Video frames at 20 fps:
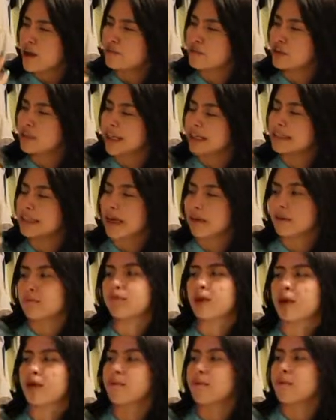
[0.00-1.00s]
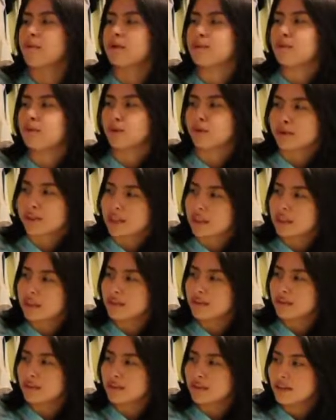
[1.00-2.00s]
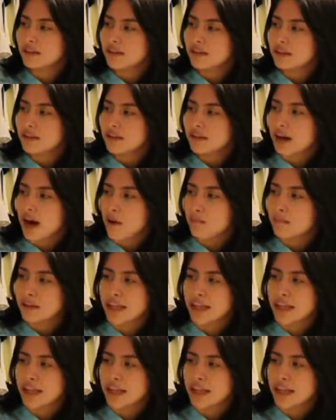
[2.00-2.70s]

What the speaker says: like, loud and proud about being Puerto Rican? I mean,